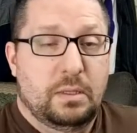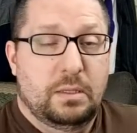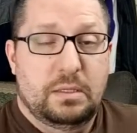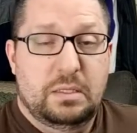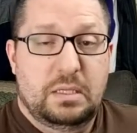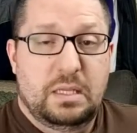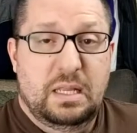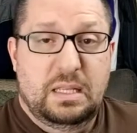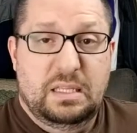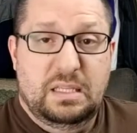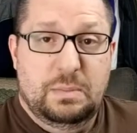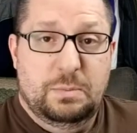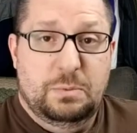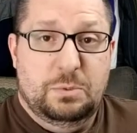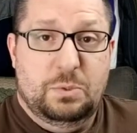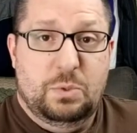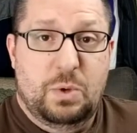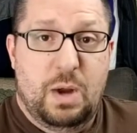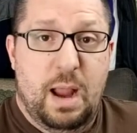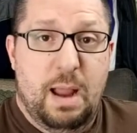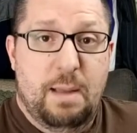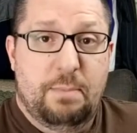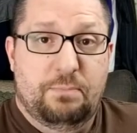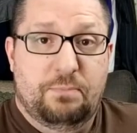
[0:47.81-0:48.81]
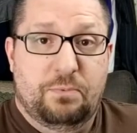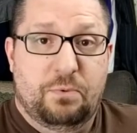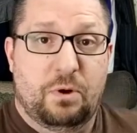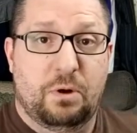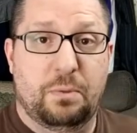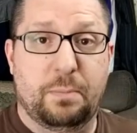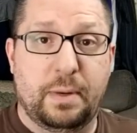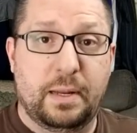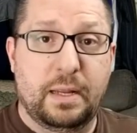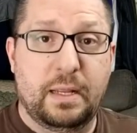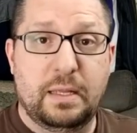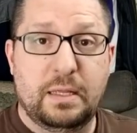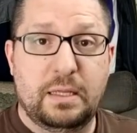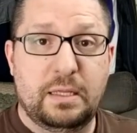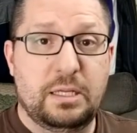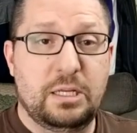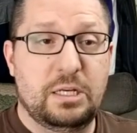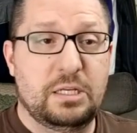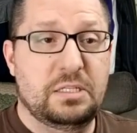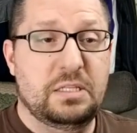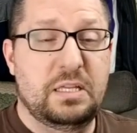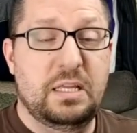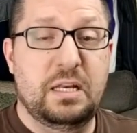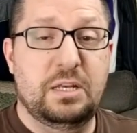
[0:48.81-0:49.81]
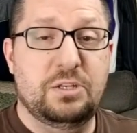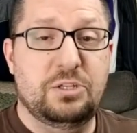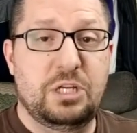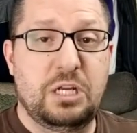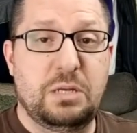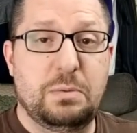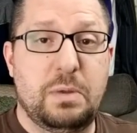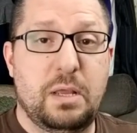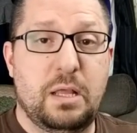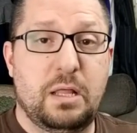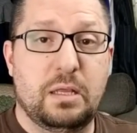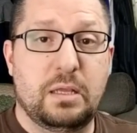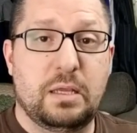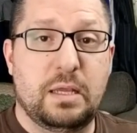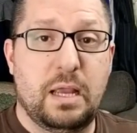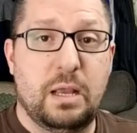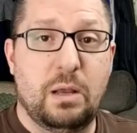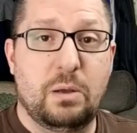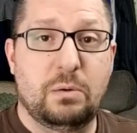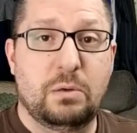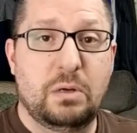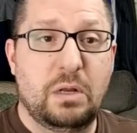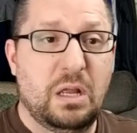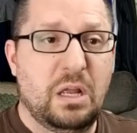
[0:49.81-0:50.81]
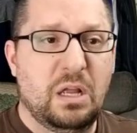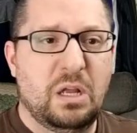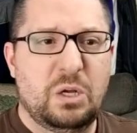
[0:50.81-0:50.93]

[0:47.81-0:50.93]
So hit subscribe for me. You just need a Gmail account.